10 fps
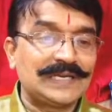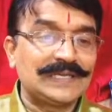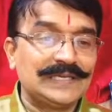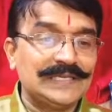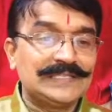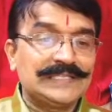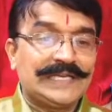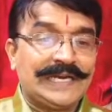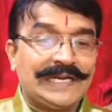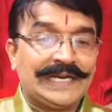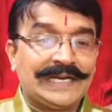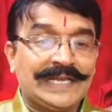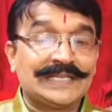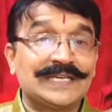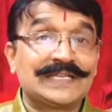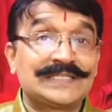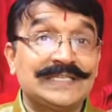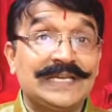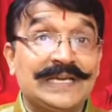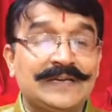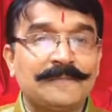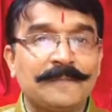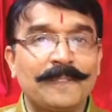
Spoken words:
is treated as asset.